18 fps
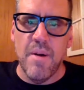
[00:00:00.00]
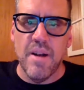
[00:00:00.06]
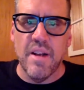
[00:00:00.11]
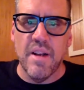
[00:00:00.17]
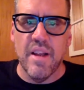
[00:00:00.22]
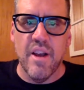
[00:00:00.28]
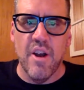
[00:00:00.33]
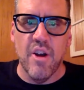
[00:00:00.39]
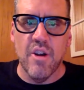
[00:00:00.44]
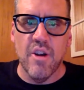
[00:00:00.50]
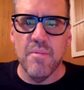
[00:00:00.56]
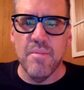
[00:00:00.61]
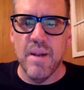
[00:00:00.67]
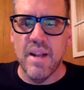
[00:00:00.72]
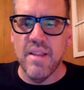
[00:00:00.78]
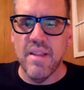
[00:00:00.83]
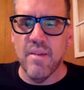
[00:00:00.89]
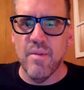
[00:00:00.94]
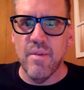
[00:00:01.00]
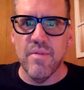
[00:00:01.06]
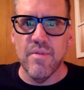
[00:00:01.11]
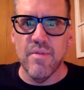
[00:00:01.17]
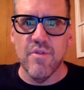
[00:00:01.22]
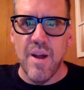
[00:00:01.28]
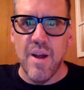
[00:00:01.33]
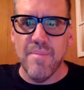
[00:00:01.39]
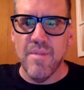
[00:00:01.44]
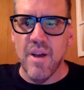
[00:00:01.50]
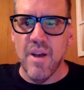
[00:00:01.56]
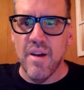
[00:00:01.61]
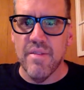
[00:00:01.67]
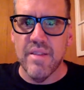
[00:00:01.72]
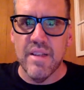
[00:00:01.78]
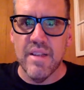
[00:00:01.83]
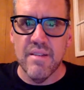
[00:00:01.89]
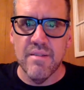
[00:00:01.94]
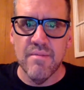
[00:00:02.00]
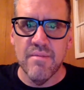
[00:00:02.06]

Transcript: on Indiegogo, but I think we've dropped off that.